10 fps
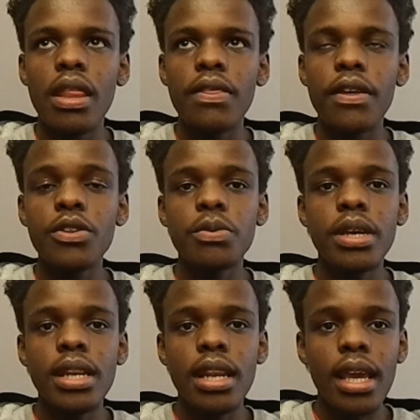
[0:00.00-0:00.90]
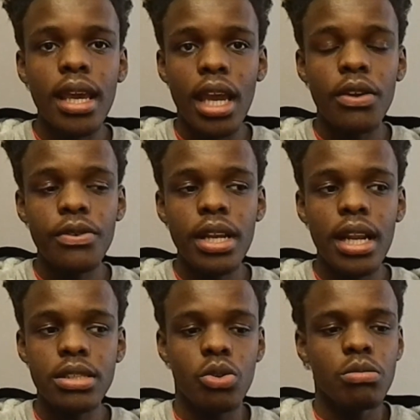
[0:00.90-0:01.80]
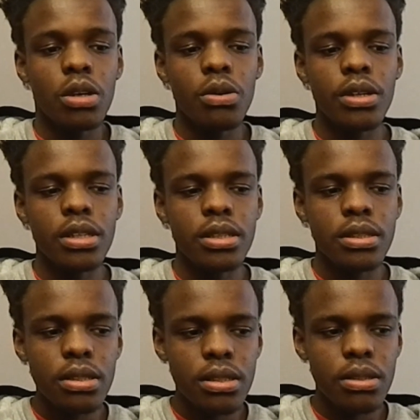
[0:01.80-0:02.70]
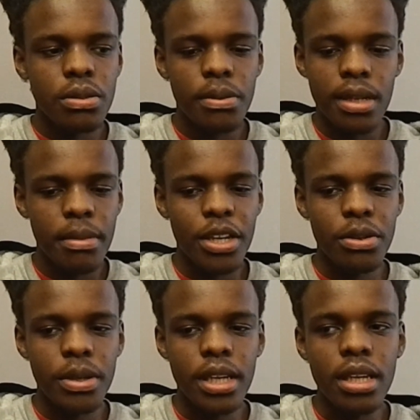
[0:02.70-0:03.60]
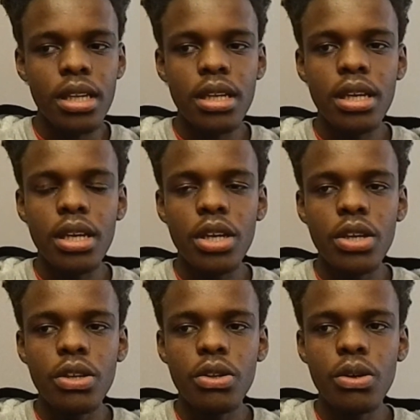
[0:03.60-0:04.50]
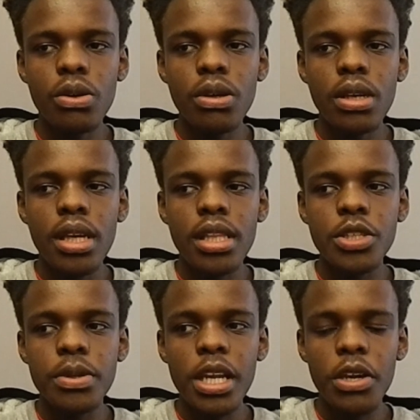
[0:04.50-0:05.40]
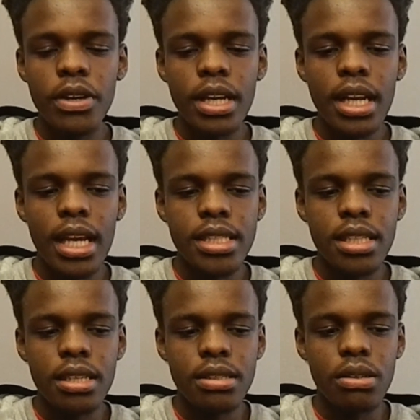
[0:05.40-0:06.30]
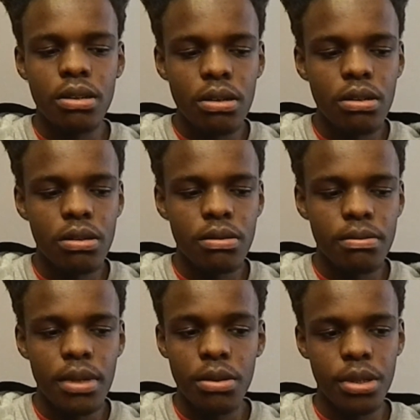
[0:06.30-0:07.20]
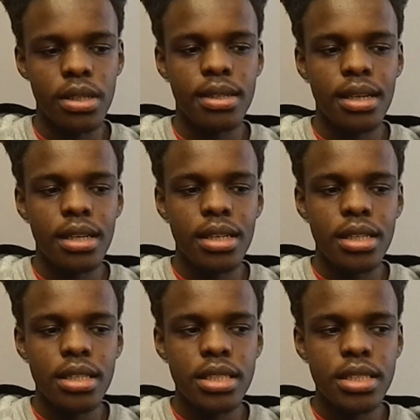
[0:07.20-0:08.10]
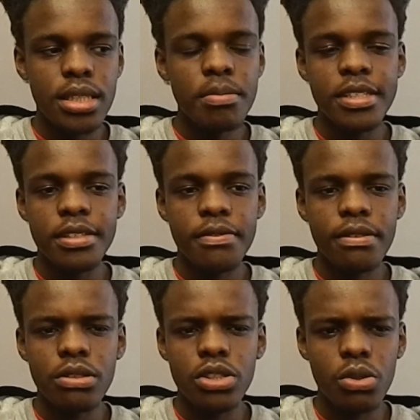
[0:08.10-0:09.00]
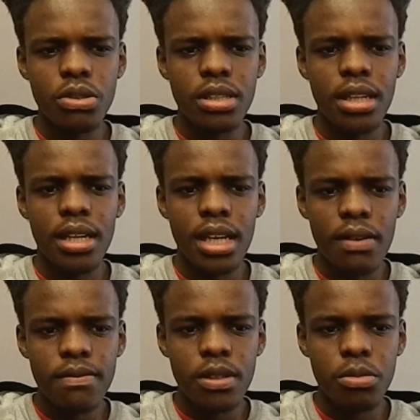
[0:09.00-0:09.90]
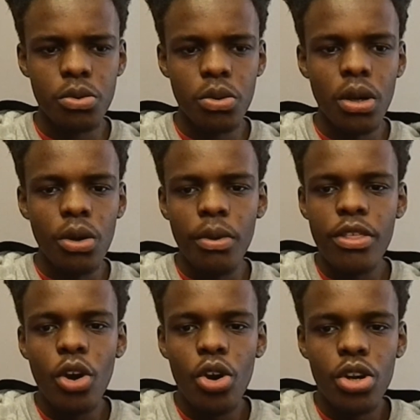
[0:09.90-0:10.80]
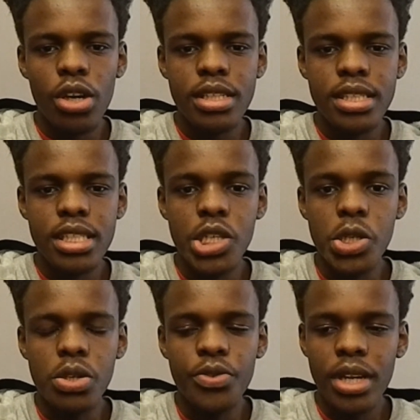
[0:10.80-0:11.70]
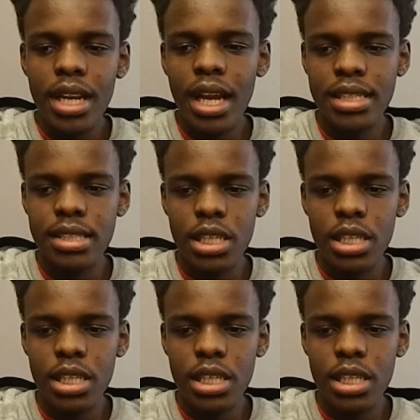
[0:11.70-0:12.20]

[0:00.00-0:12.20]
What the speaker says: that's when I realized, oh my word, what am I doing? That's when I realized that, oh my word, she must have felt totally uncomfortable. Whether or not she realized